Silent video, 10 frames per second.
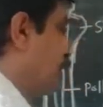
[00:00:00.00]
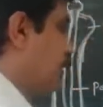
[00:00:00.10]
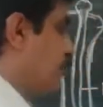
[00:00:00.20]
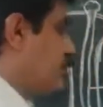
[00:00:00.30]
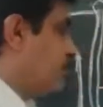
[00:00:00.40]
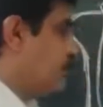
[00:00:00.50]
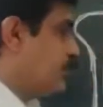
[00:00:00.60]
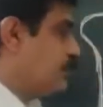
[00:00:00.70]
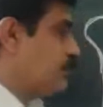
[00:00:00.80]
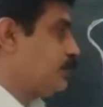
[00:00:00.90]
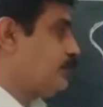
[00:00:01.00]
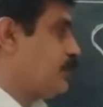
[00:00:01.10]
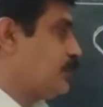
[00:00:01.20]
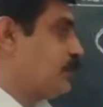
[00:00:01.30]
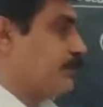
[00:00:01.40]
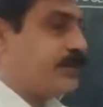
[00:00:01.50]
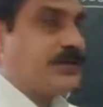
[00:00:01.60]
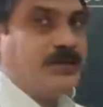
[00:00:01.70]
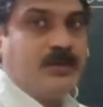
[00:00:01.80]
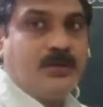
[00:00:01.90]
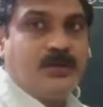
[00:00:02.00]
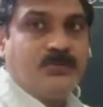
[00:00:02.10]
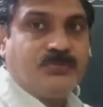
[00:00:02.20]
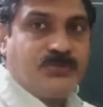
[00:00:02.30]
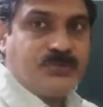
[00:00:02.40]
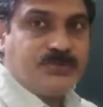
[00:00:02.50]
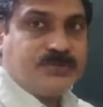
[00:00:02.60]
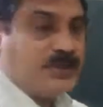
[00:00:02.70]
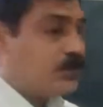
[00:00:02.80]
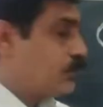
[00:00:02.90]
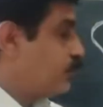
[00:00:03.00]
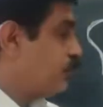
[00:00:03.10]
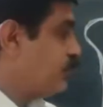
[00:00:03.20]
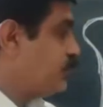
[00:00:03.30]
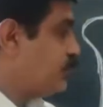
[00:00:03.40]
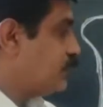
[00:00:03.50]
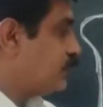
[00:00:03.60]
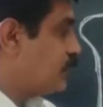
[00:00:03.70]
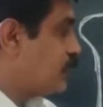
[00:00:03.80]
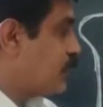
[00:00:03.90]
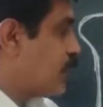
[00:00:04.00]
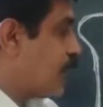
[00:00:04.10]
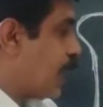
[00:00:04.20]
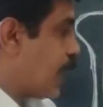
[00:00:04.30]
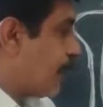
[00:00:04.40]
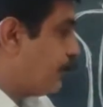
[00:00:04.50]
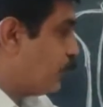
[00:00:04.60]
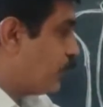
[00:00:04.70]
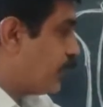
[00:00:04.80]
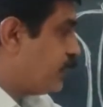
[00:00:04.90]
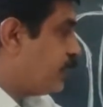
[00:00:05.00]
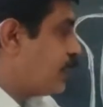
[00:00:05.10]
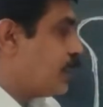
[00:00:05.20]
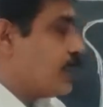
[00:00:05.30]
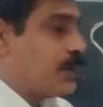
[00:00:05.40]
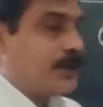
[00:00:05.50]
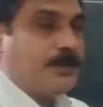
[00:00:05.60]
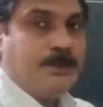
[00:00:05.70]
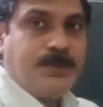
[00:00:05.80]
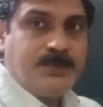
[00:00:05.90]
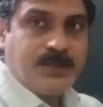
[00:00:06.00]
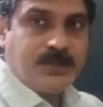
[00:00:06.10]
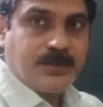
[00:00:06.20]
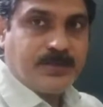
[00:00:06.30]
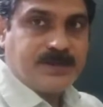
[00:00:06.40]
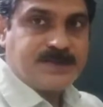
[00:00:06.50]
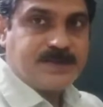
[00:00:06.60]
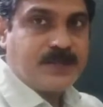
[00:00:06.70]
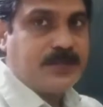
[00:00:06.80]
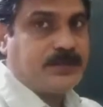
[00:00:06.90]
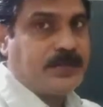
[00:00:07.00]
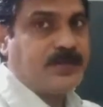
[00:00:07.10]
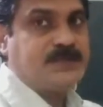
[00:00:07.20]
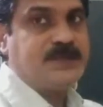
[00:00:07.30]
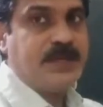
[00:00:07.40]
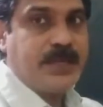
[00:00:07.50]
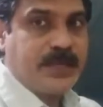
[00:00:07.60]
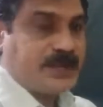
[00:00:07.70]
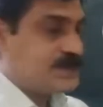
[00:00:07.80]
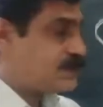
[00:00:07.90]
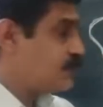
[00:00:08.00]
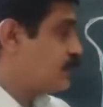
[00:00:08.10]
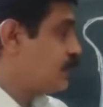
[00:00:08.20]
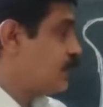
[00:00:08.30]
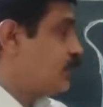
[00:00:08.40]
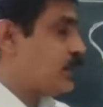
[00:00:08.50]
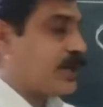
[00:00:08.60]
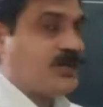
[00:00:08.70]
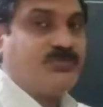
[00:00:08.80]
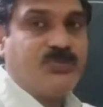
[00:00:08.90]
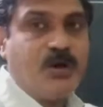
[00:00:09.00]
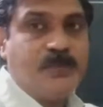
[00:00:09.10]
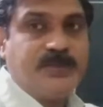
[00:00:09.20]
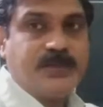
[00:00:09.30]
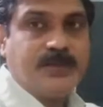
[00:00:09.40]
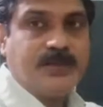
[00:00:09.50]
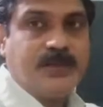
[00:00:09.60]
the one male gamete fuse with the haploid female gametes, that is eggs, and form the